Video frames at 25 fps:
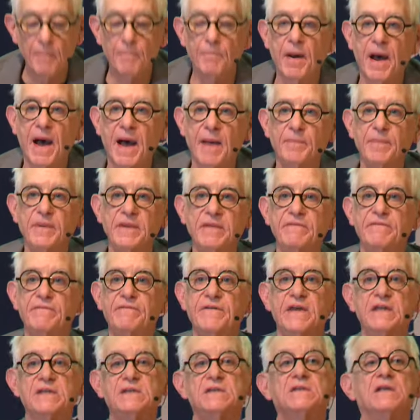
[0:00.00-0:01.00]
Bobby
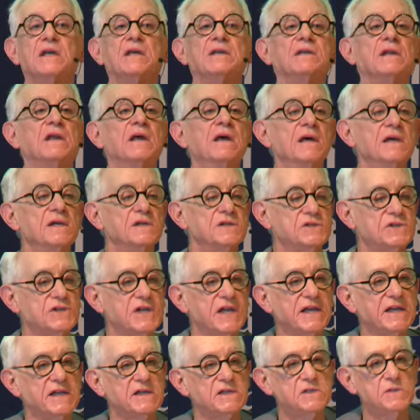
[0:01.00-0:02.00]
Vinton
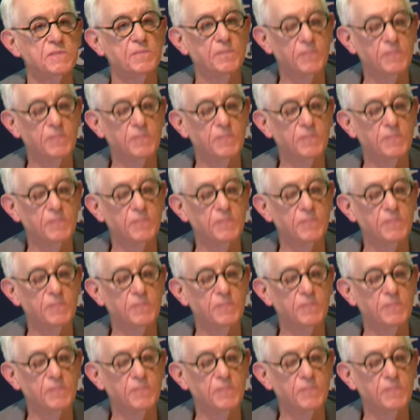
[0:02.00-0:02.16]
sings